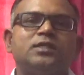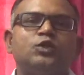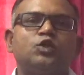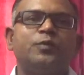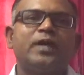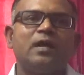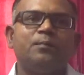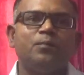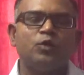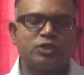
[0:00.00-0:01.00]
to
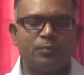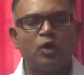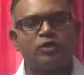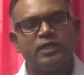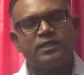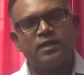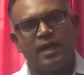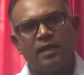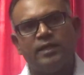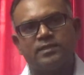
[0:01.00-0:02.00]
become subordinate
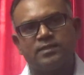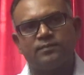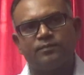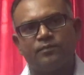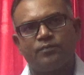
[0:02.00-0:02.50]
allies.